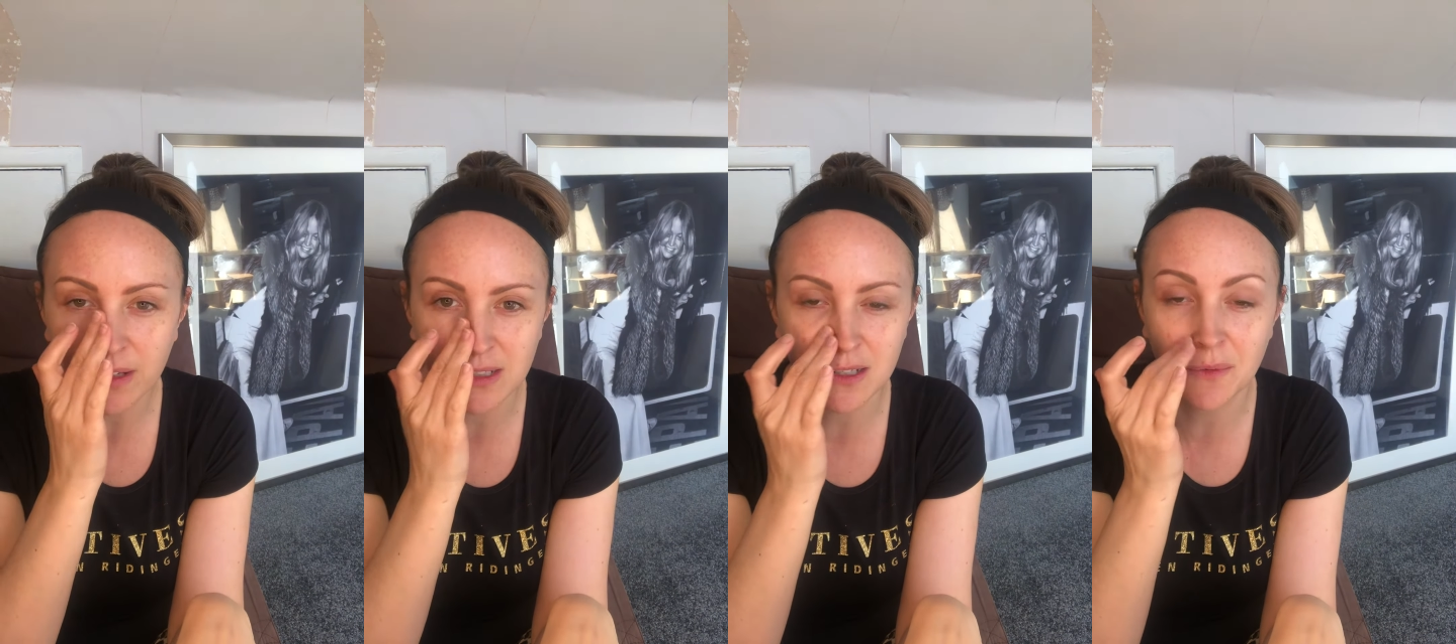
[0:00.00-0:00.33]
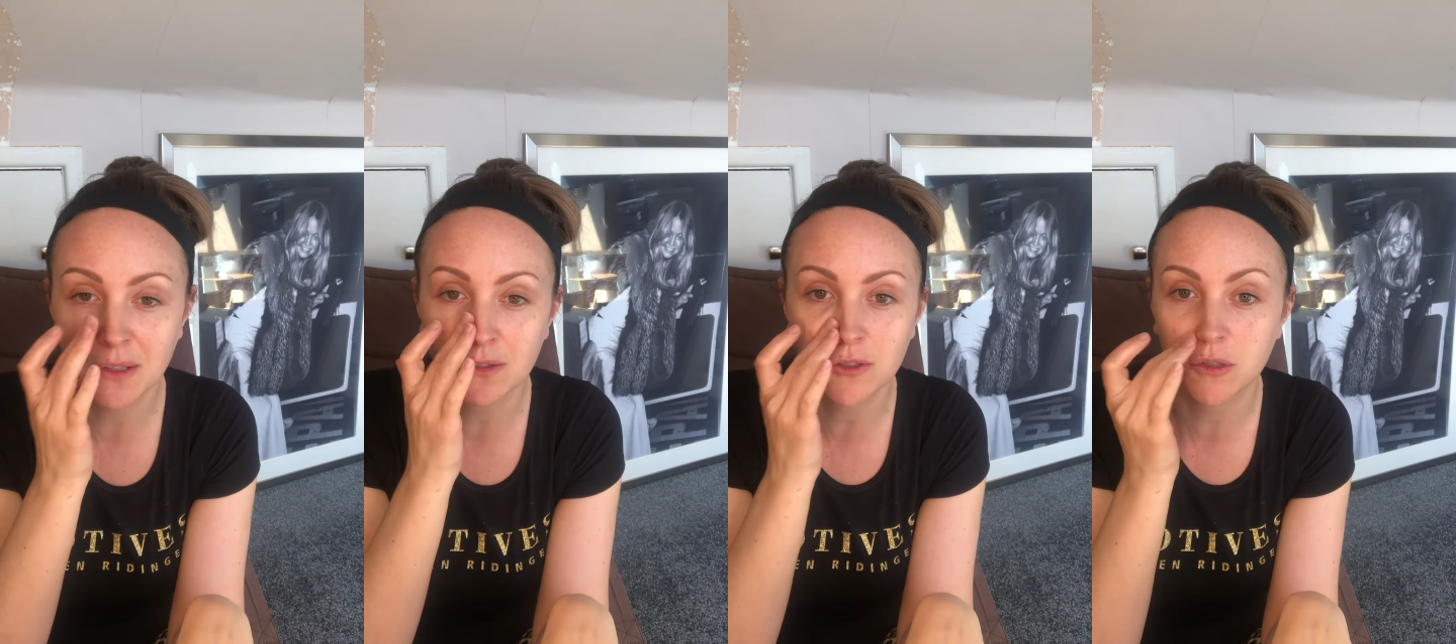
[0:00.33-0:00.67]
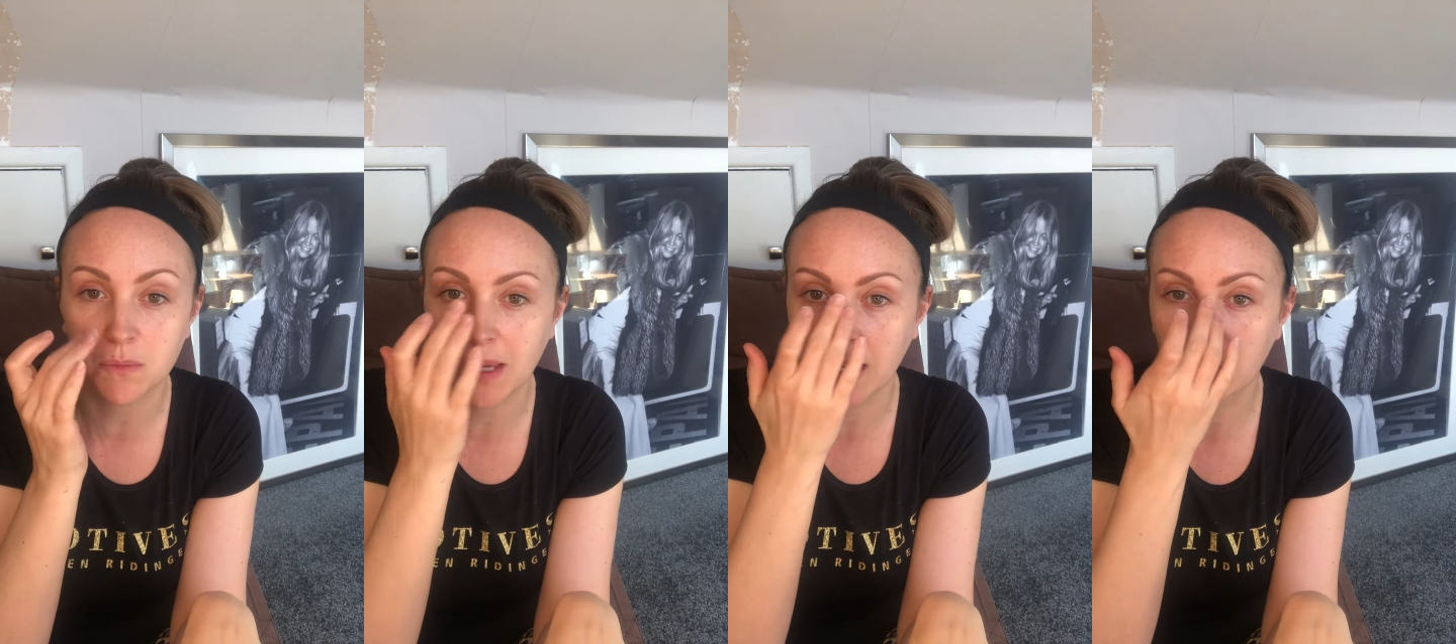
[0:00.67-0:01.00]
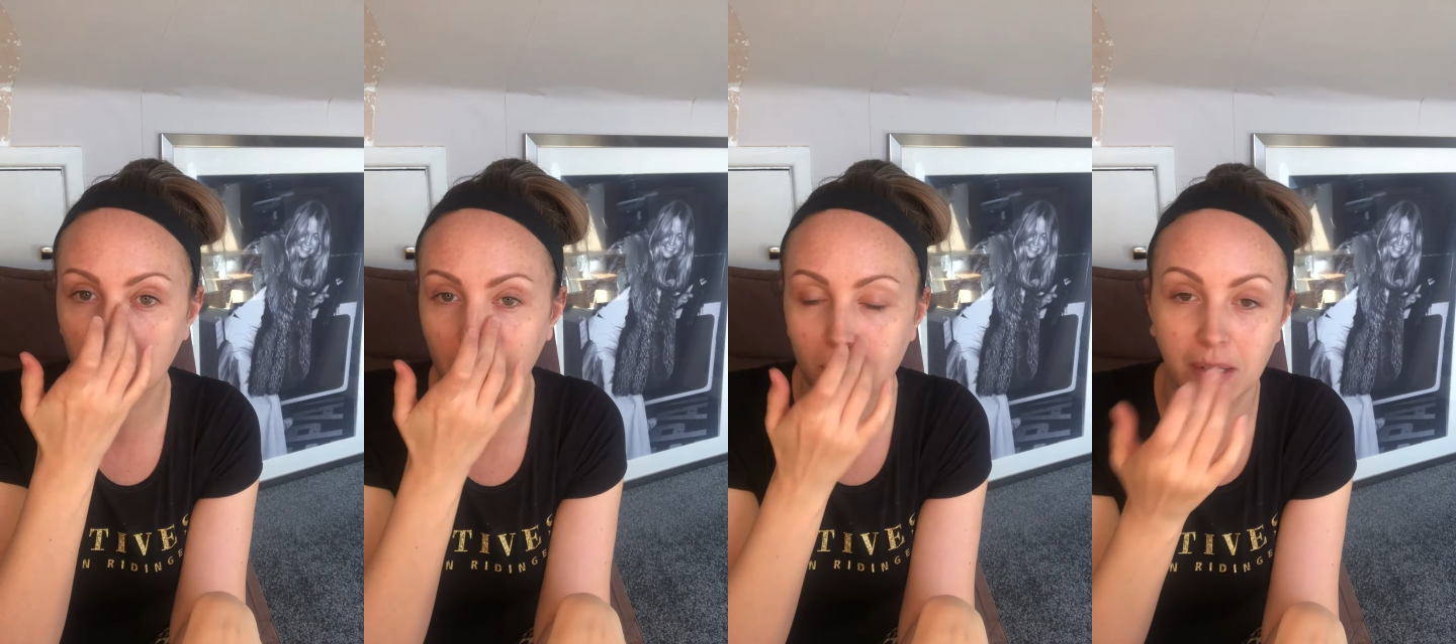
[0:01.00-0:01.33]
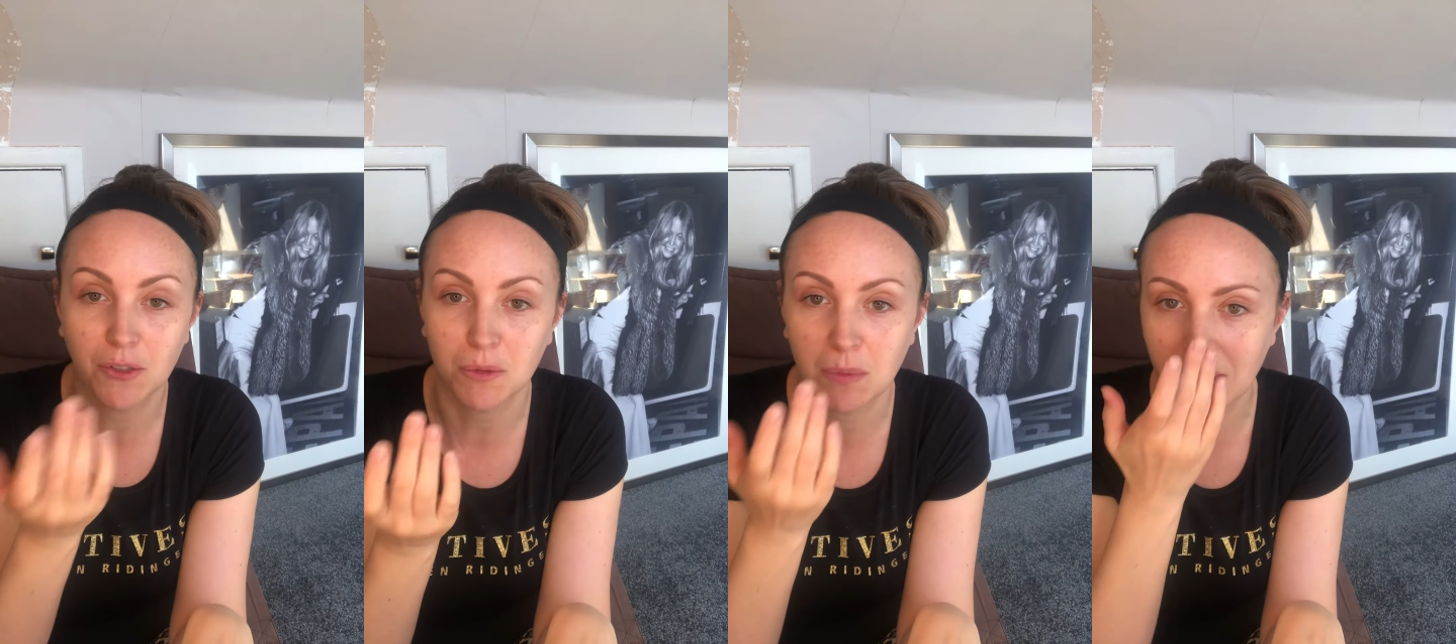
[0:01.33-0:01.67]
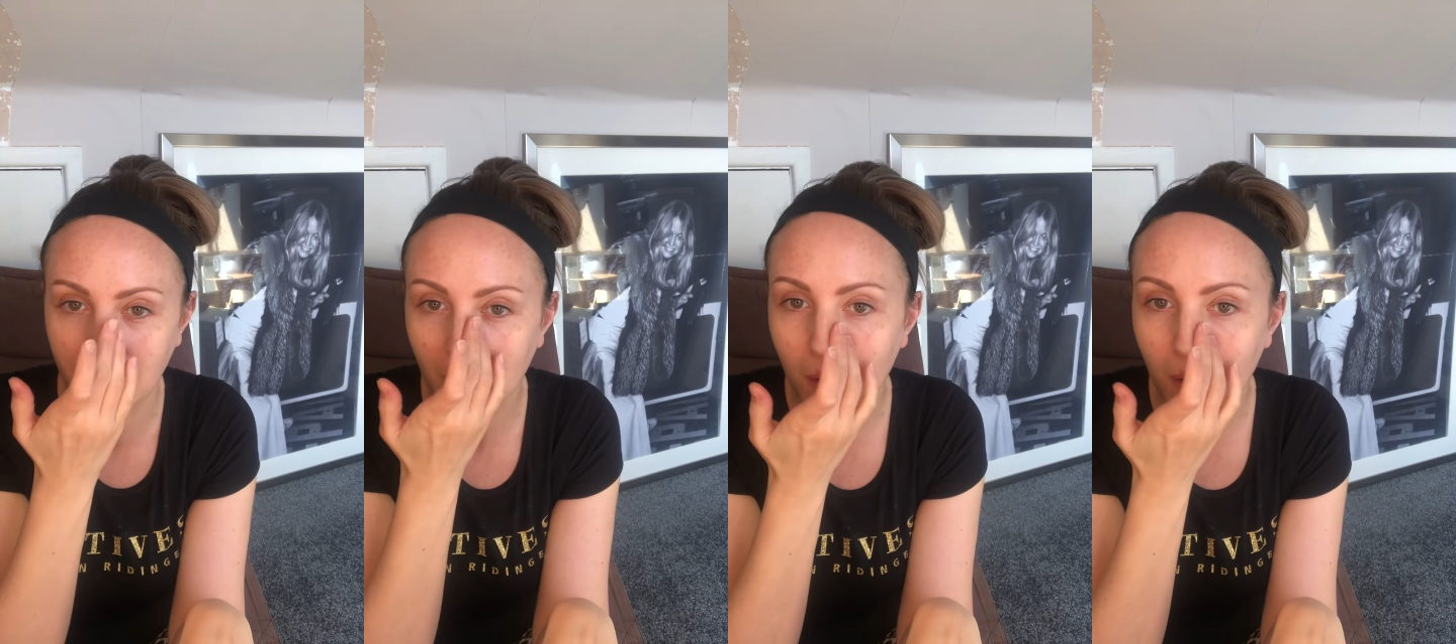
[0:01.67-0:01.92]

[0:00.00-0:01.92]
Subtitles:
I don't know whether it's just me, it might just be me,